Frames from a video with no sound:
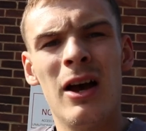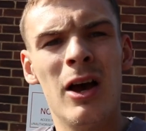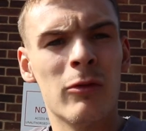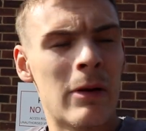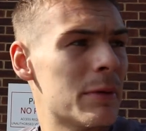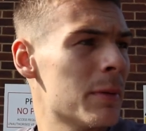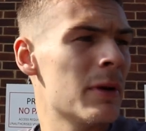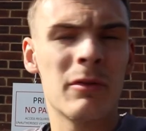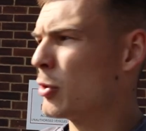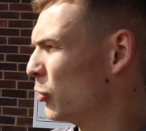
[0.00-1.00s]
wrapped up
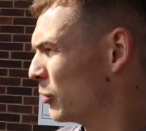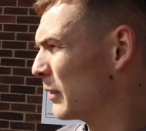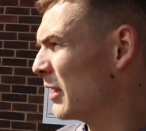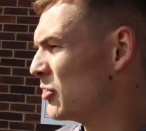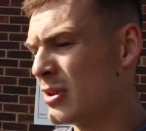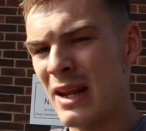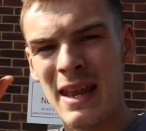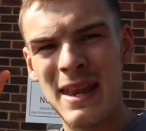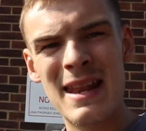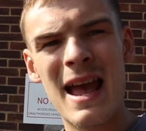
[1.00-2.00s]
another consultation,
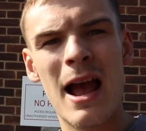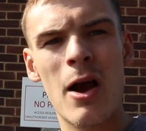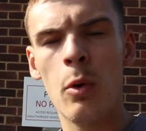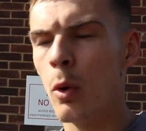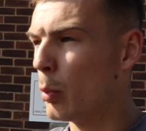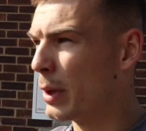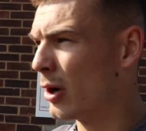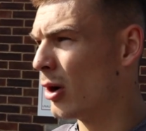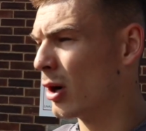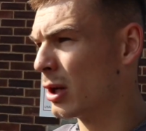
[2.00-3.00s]
and now we
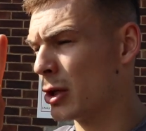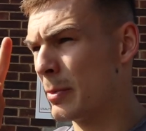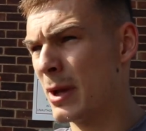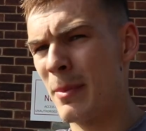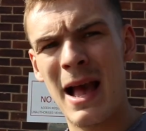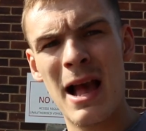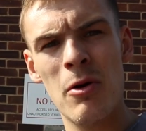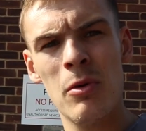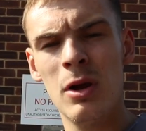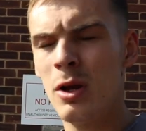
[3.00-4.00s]
are going to pick up
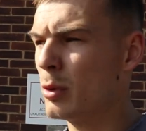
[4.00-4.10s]
Al,